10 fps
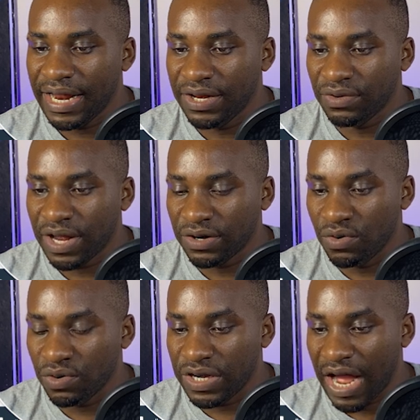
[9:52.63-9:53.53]
then you can
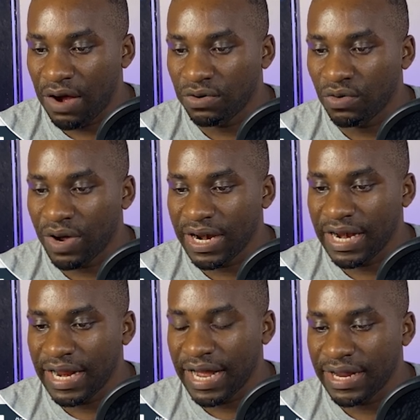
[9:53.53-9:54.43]
go down one
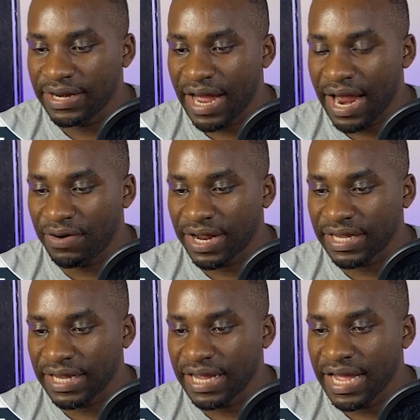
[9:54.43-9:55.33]
layer in the
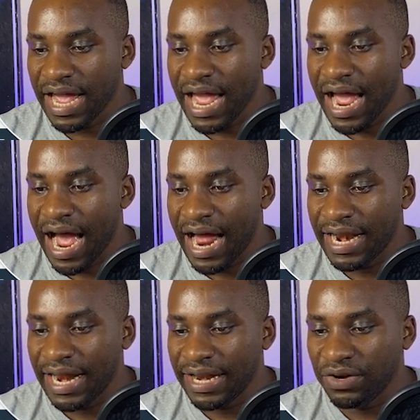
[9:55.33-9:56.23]
hierarchy, and
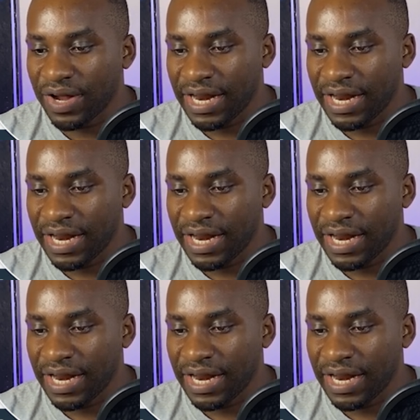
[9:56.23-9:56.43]
then you can